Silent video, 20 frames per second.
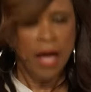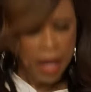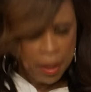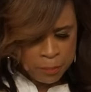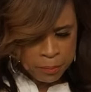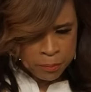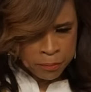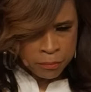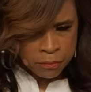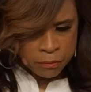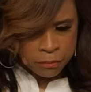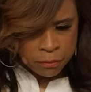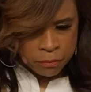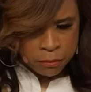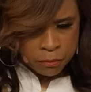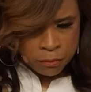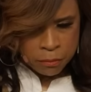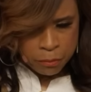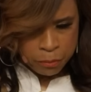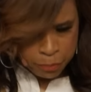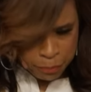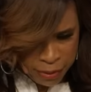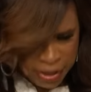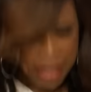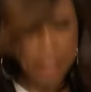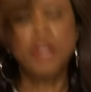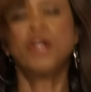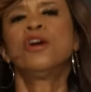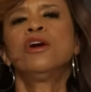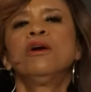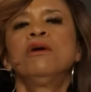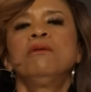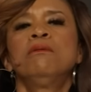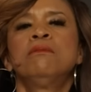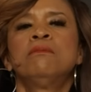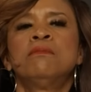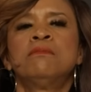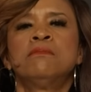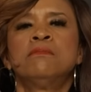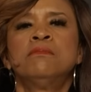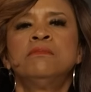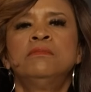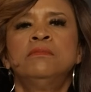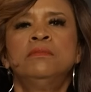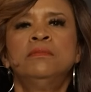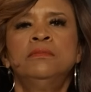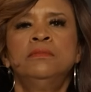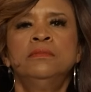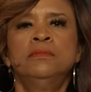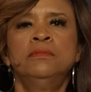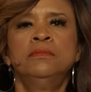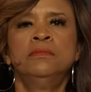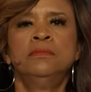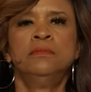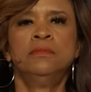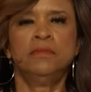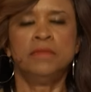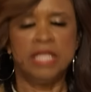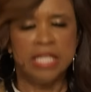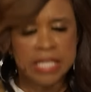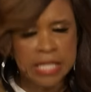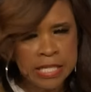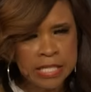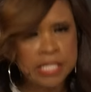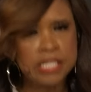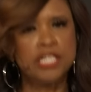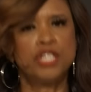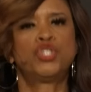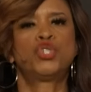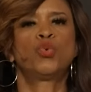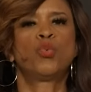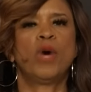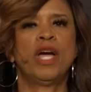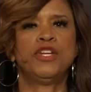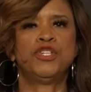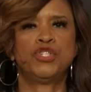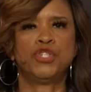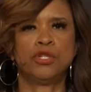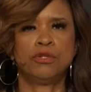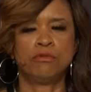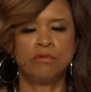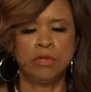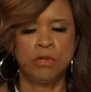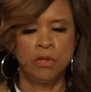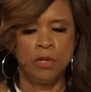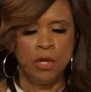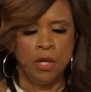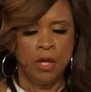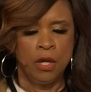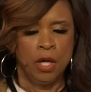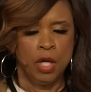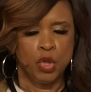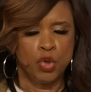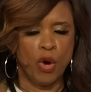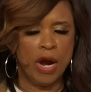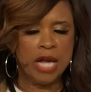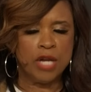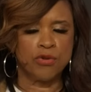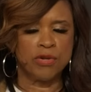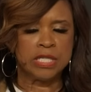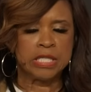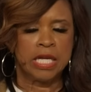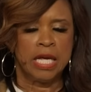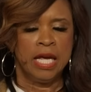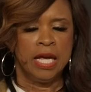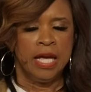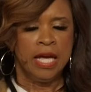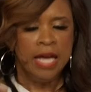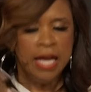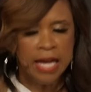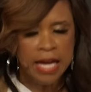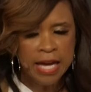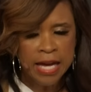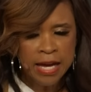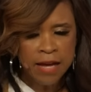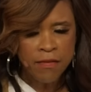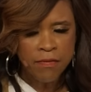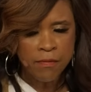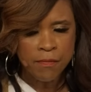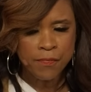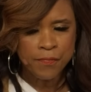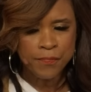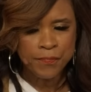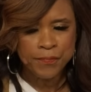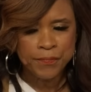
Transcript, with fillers: I'm bigger than this situation. Greater is he